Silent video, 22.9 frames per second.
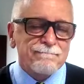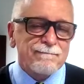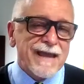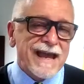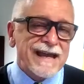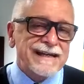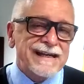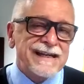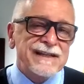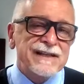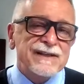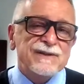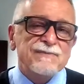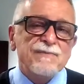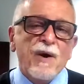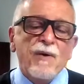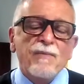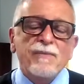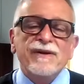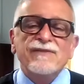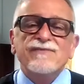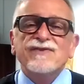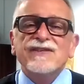And in this
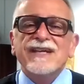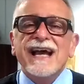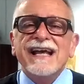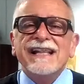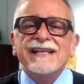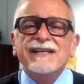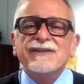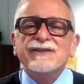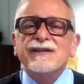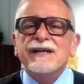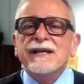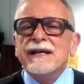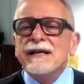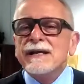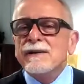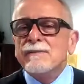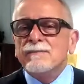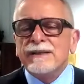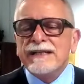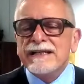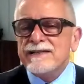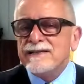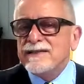moment of silence,
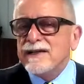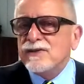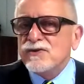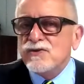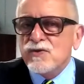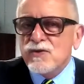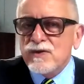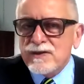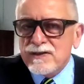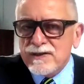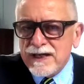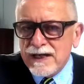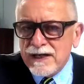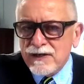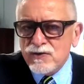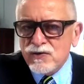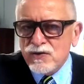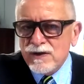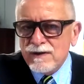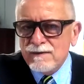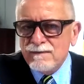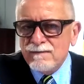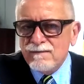please set your
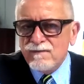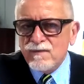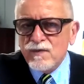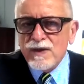intention